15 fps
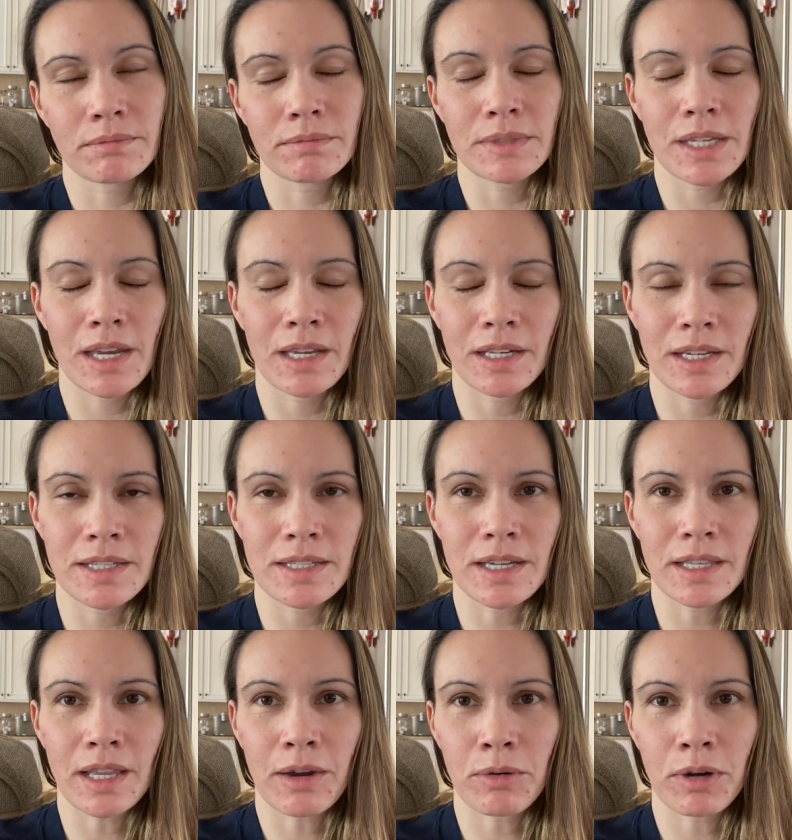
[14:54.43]
take it easy in
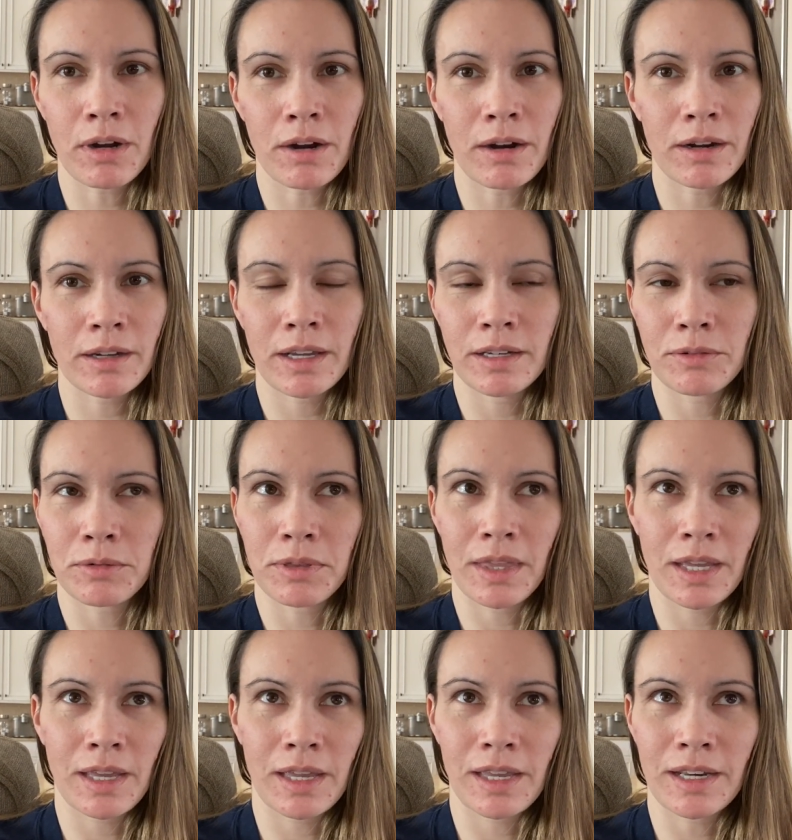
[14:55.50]
that regard. I don't think
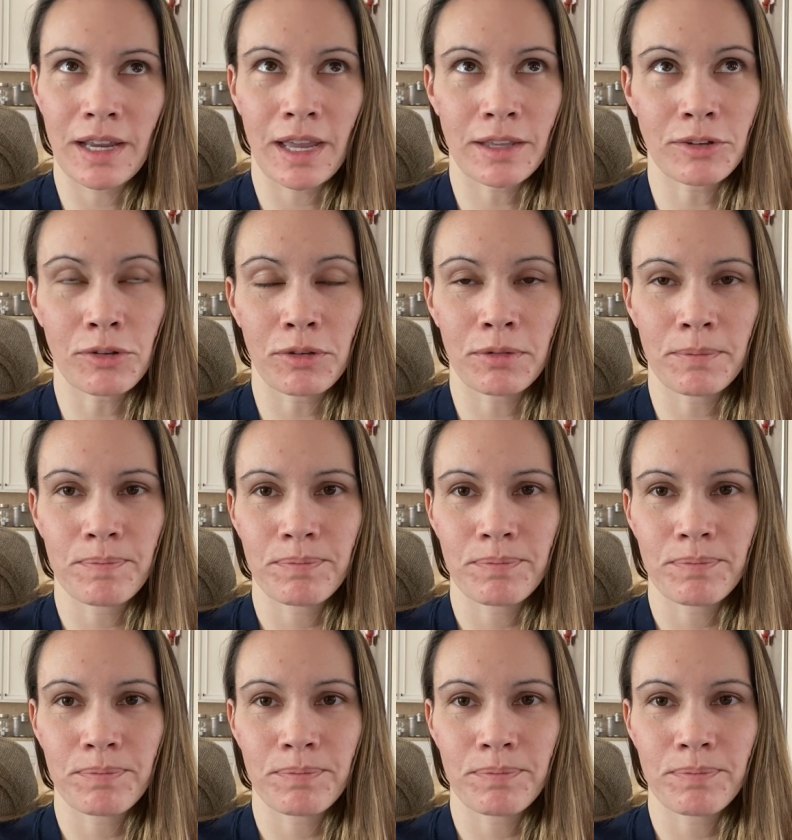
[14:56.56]
I can handle